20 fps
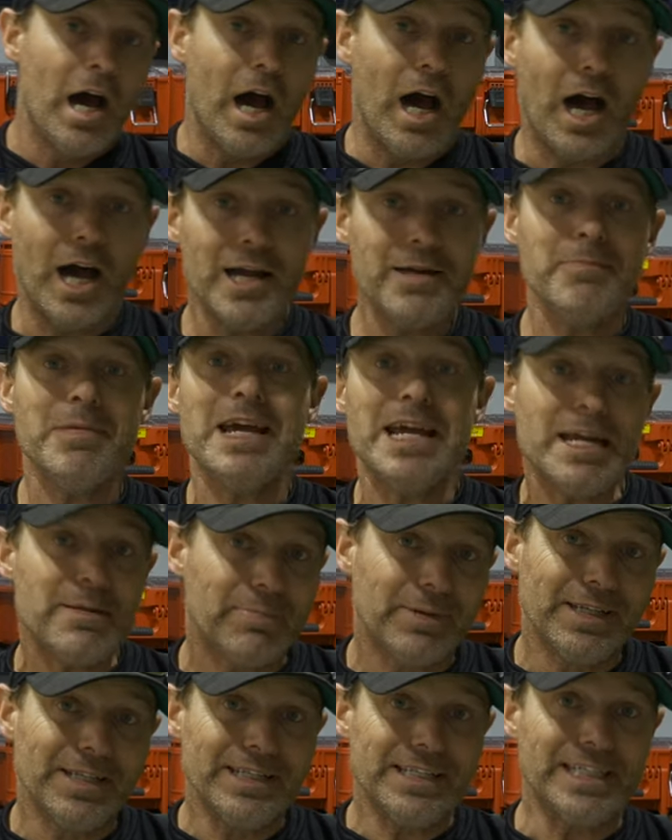I'm a
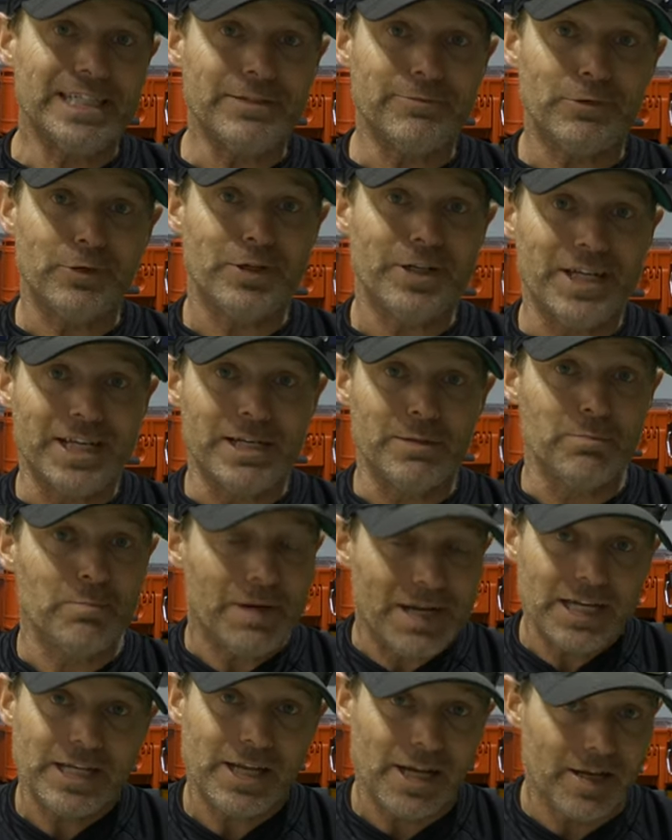believer in
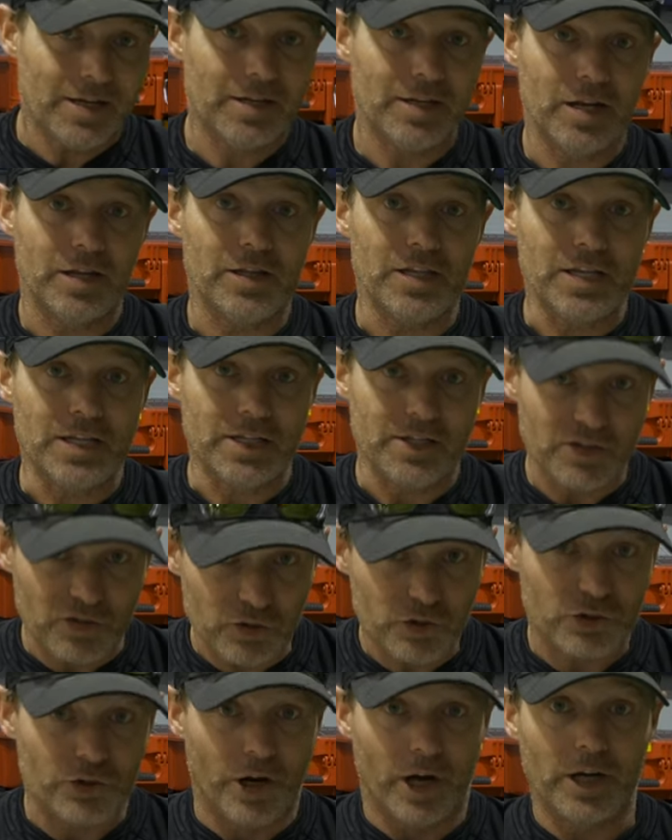making these
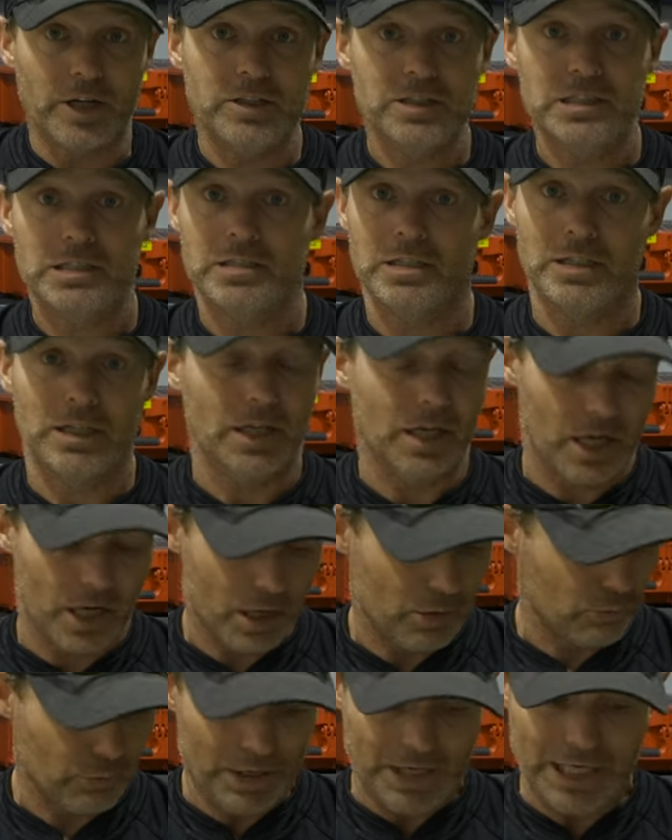trucks
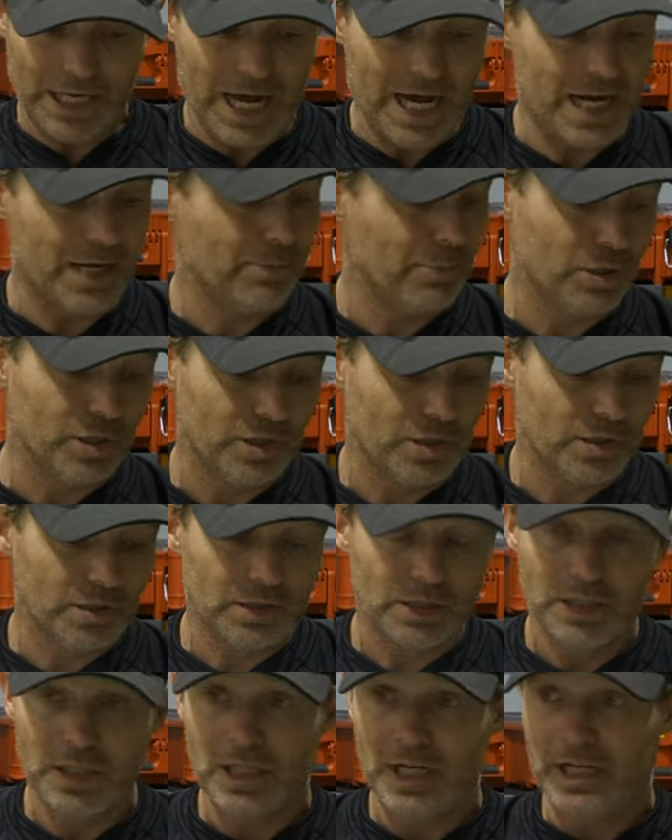uh,
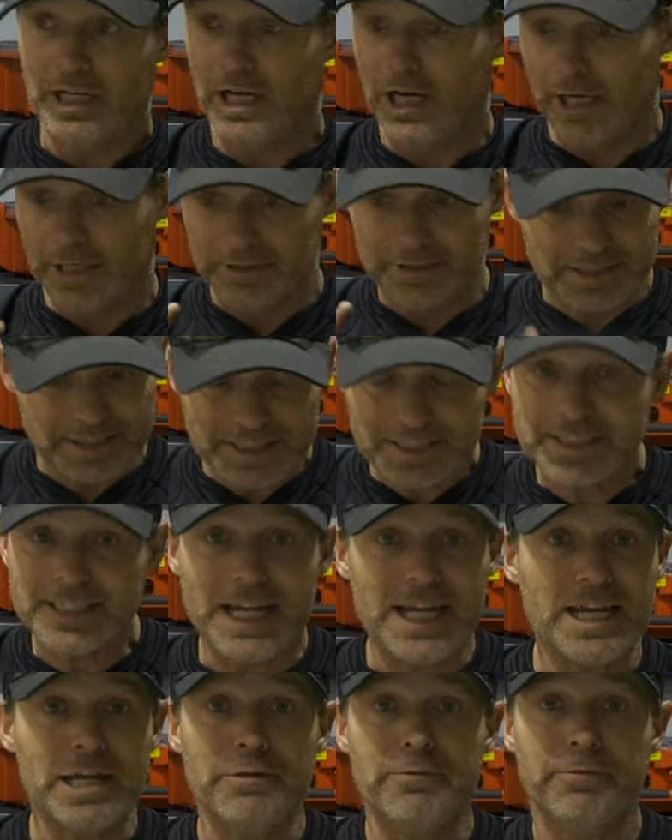reliable, uh,
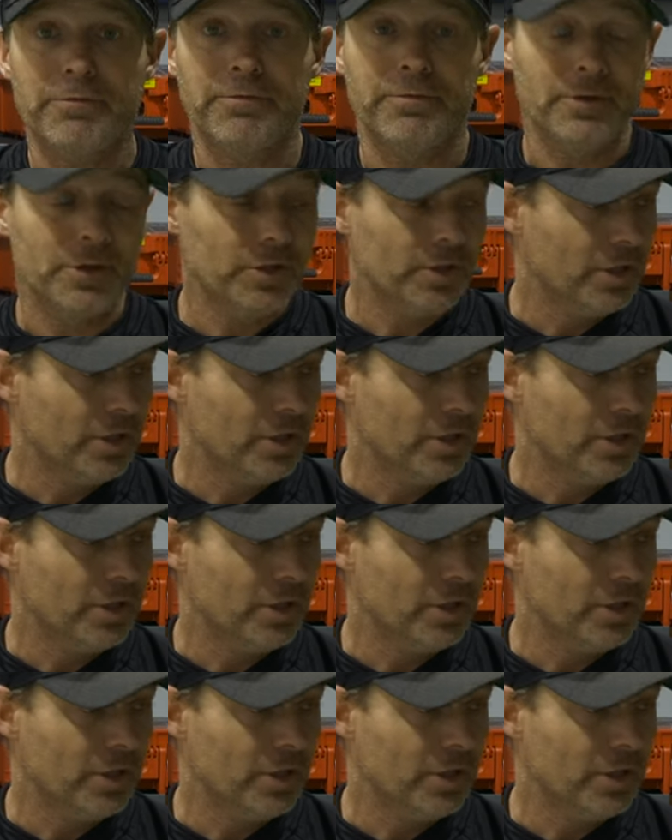safe,